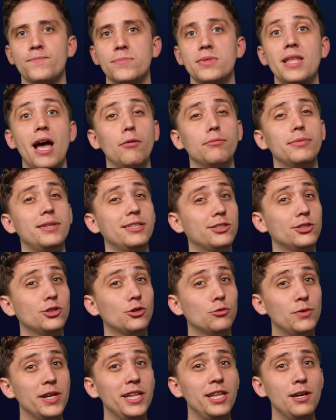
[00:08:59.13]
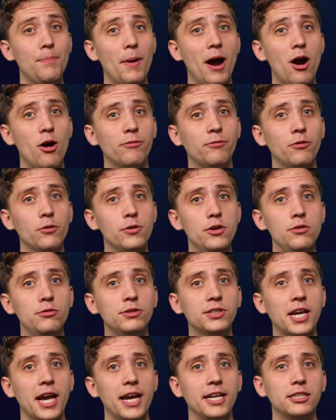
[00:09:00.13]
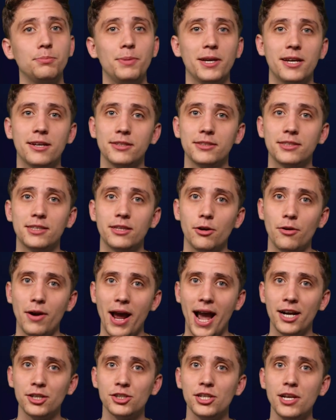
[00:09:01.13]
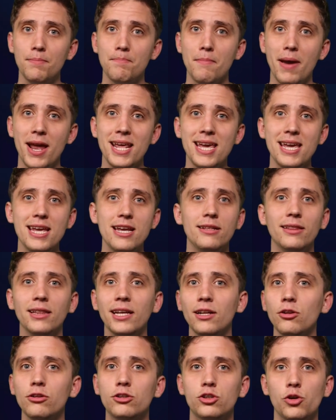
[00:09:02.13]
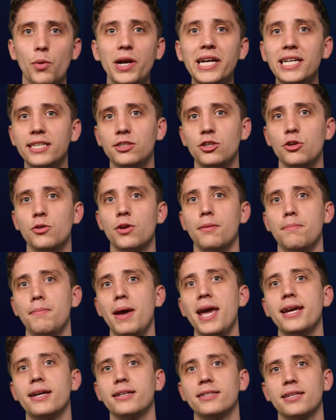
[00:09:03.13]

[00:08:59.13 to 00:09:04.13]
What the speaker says: Now, this is a really powerful use case because there are actually many little tweaks you can make